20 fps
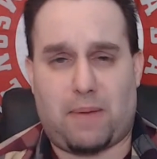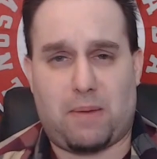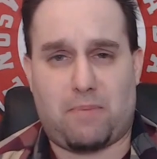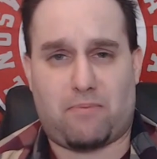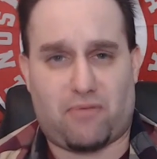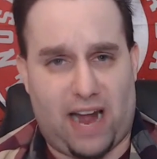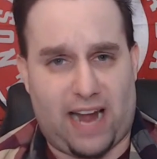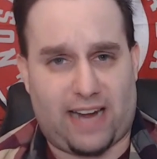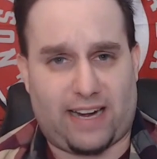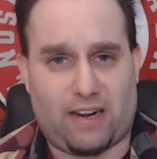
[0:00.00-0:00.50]
be
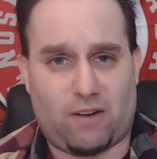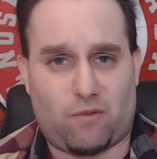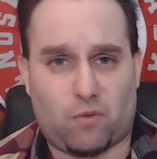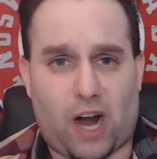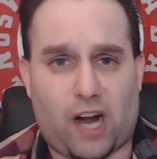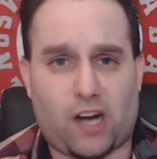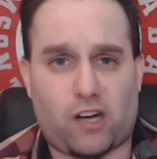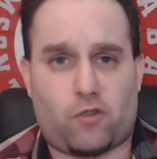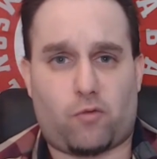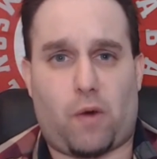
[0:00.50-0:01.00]
Brandon
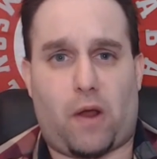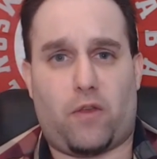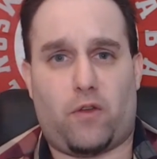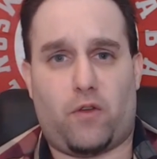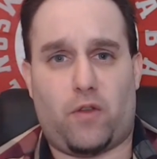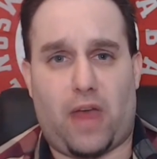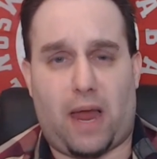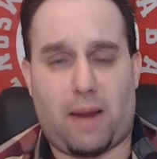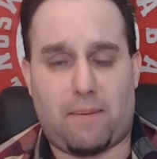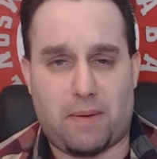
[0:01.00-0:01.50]
Rush, whether
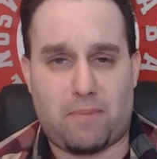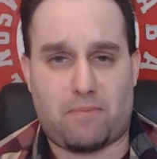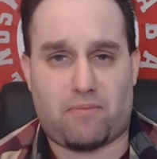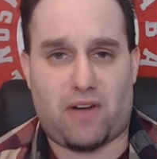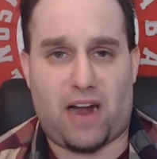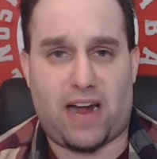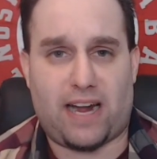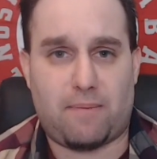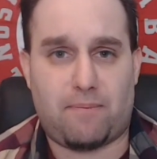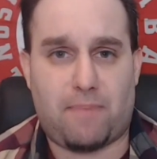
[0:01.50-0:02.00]
that be
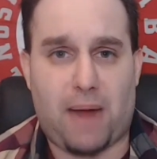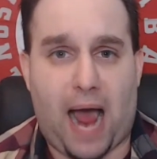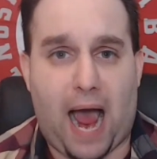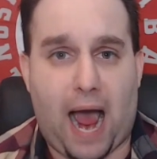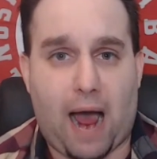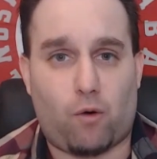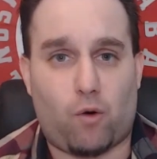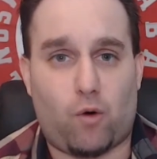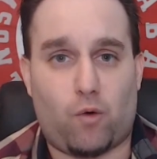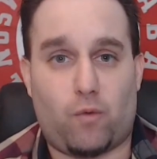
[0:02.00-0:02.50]
Brandon
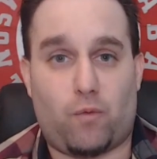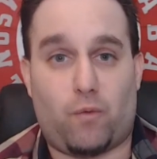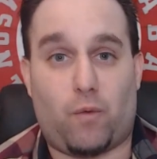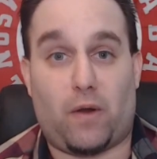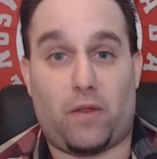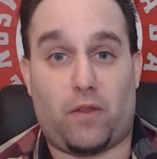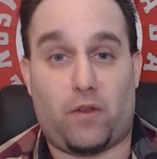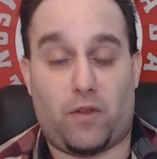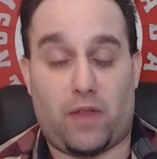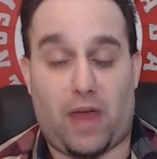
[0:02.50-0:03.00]
Powell,
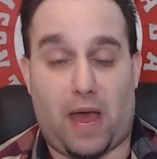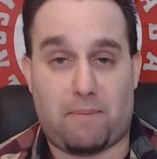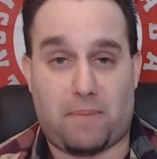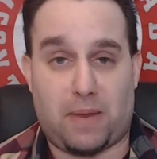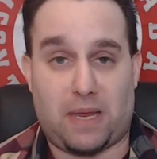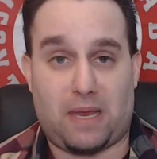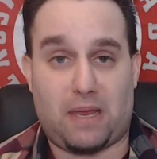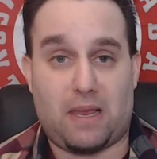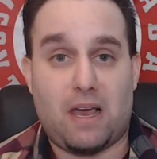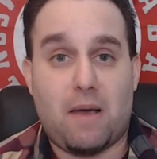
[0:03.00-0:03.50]
whether that
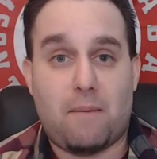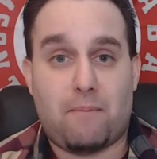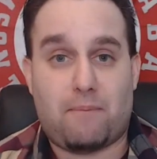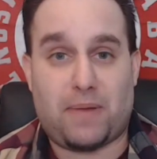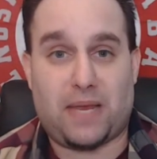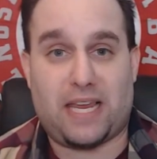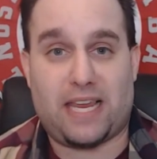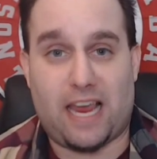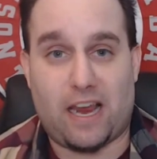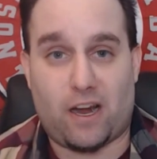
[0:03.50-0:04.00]
be
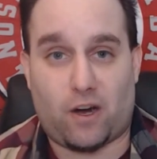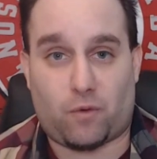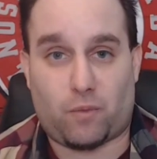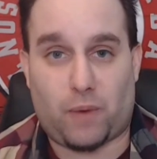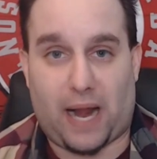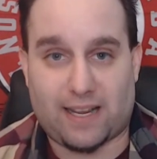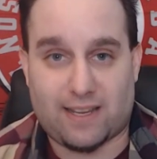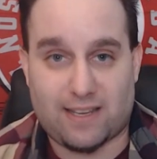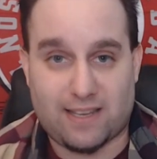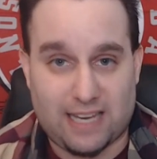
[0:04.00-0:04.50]
Pierre
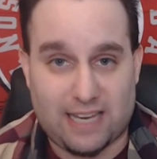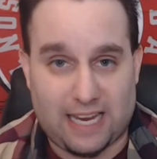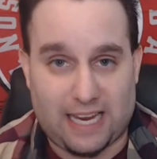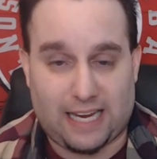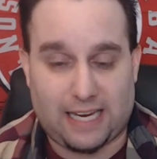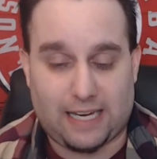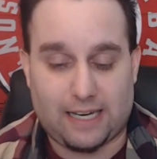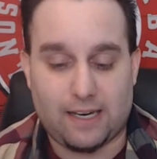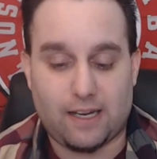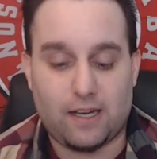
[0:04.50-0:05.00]

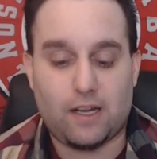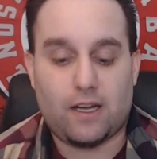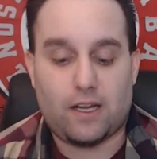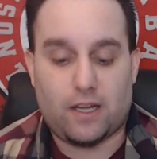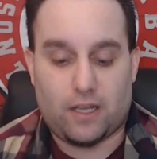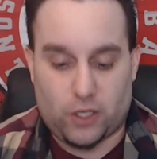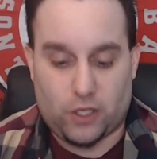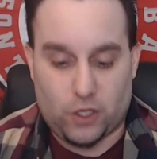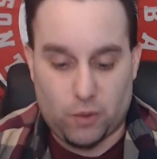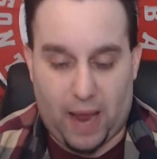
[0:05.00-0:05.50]
Racine,
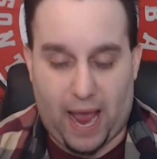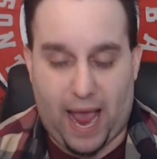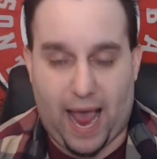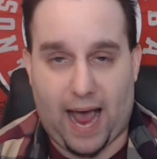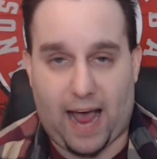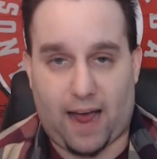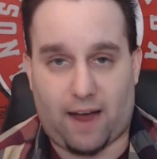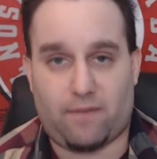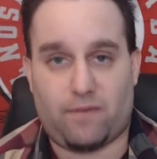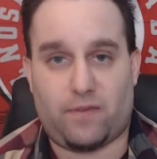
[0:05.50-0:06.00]
you
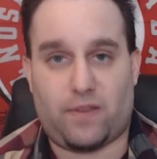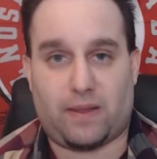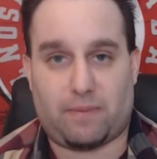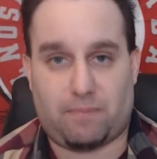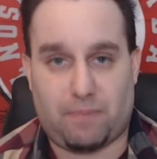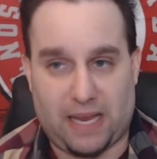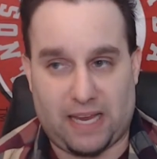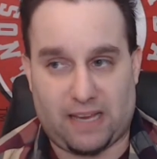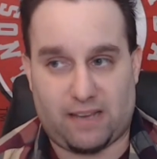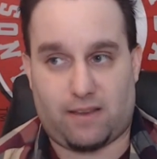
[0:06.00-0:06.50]
have the
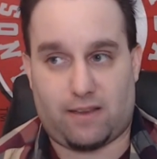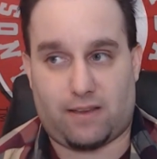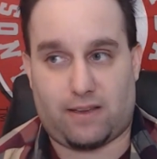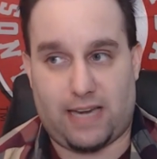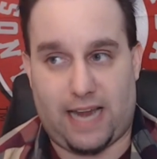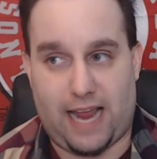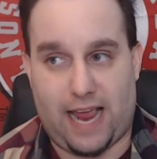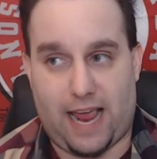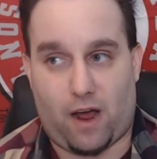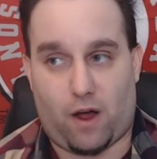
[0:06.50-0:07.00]

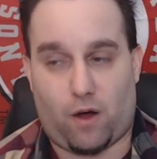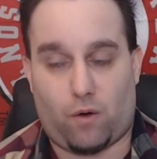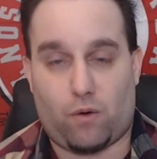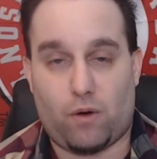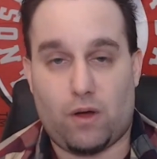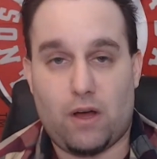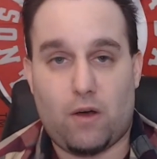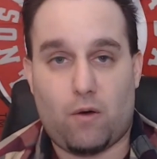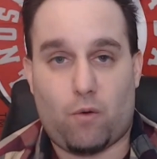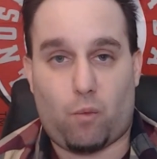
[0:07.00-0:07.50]
pieces
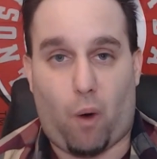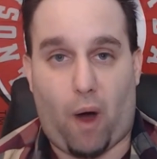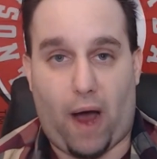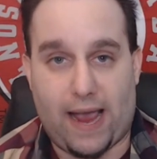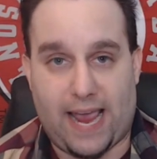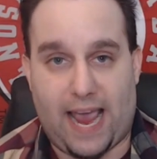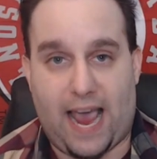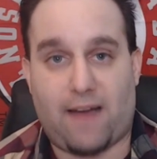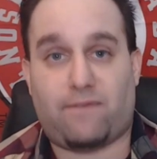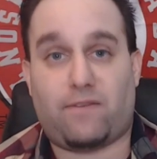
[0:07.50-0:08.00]
now
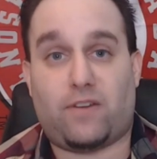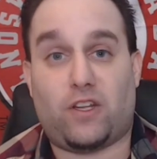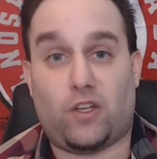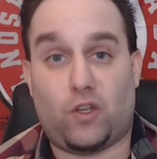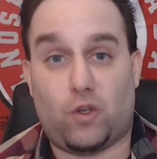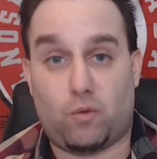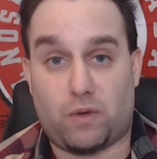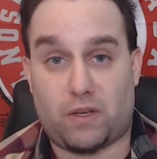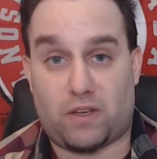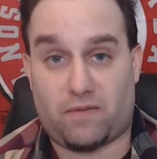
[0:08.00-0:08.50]
why
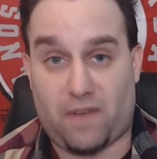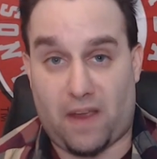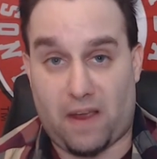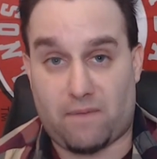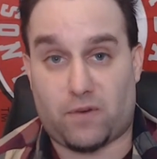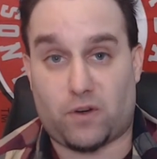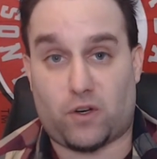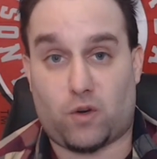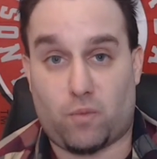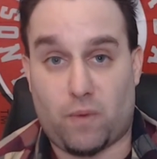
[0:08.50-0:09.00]
FDU was
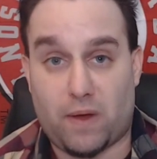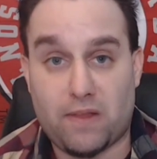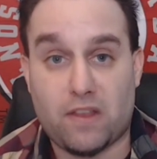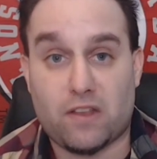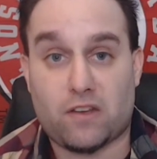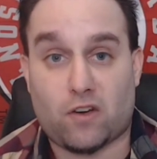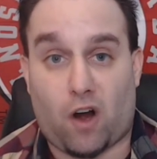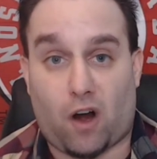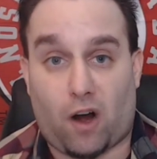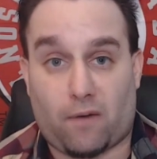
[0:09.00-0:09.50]
favored to win
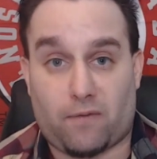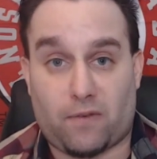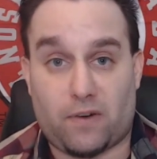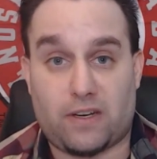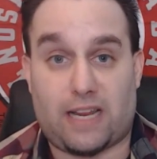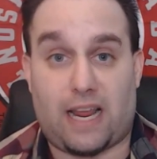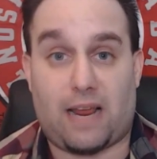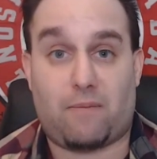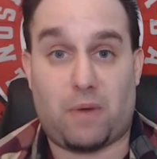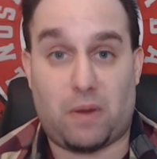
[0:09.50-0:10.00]
this
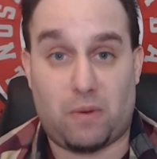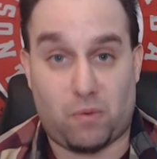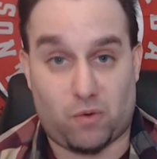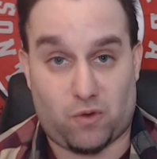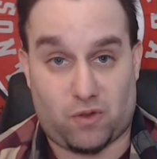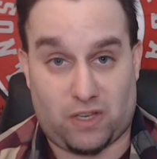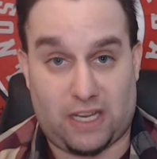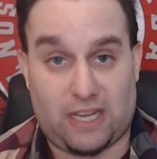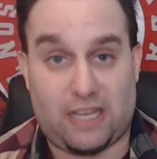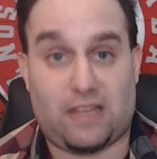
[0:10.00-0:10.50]
conference, and we will
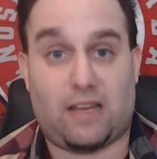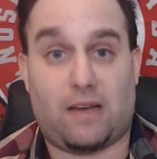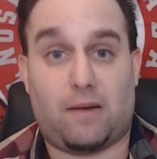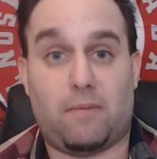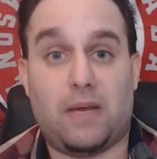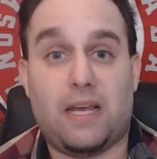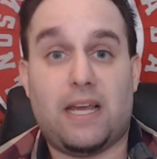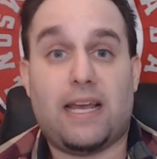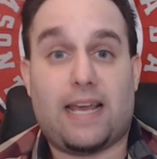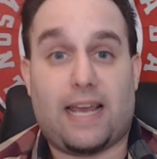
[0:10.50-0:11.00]
see
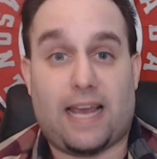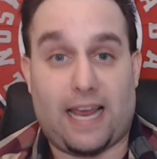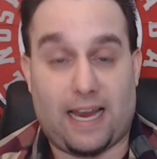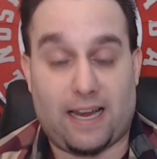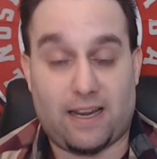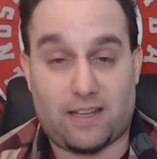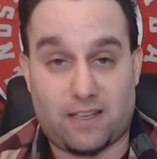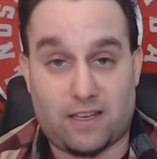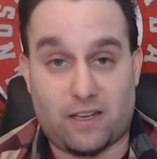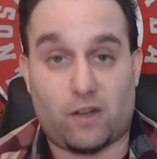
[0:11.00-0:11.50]
them
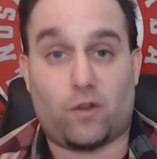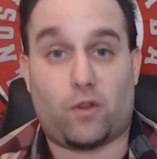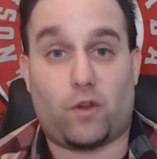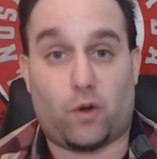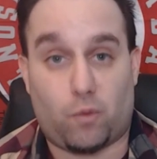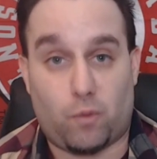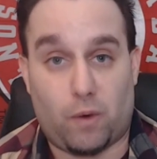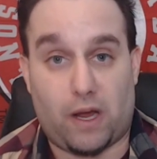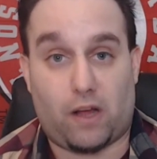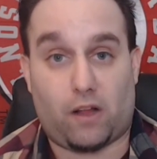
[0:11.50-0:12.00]
instill
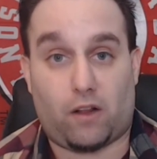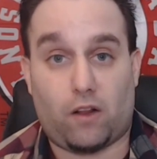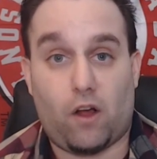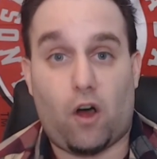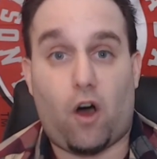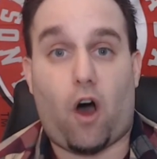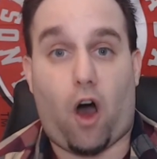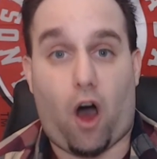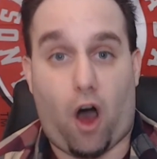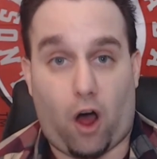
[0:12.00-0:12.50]
their will
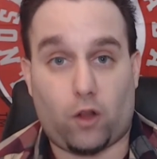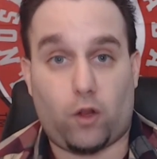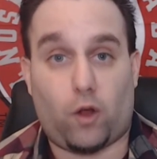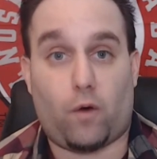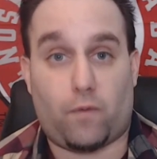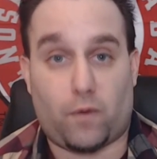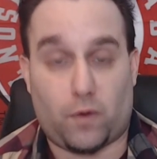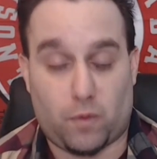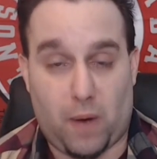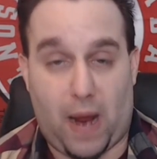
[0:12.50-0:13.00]
all
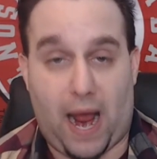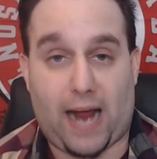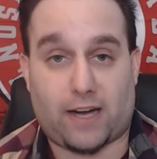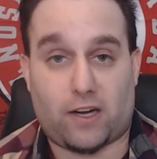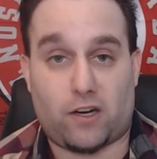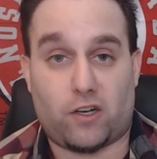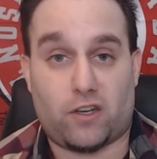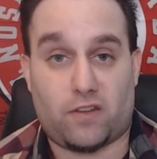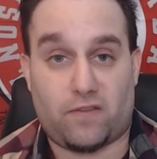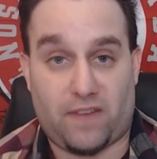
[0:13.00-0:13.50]
over
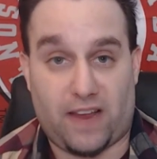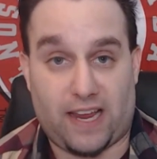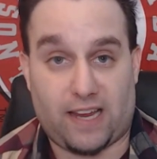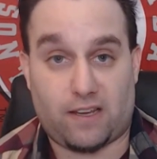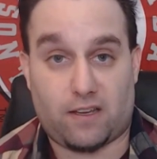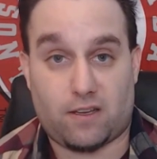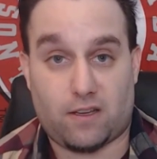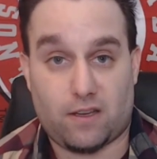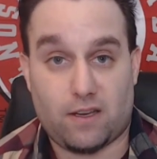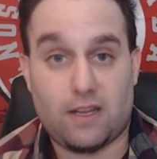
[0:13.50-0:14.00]
Wagner's
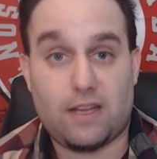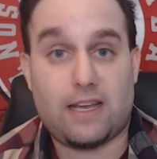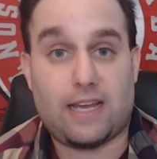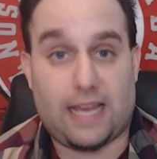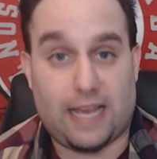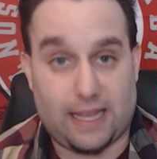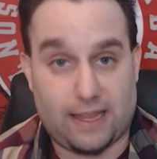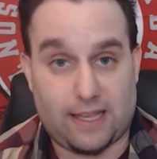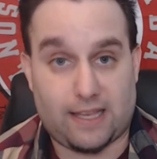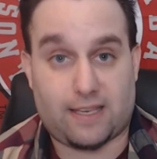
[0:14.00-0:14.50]
face
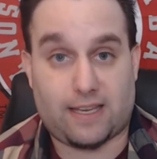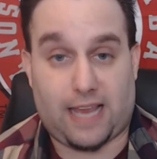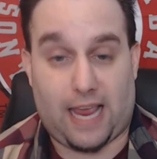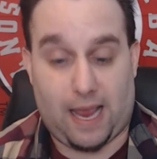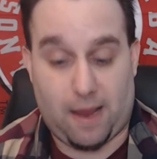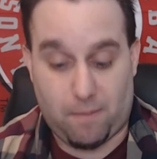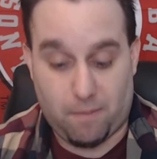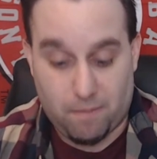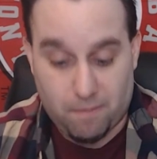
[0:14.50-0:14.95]
in this game.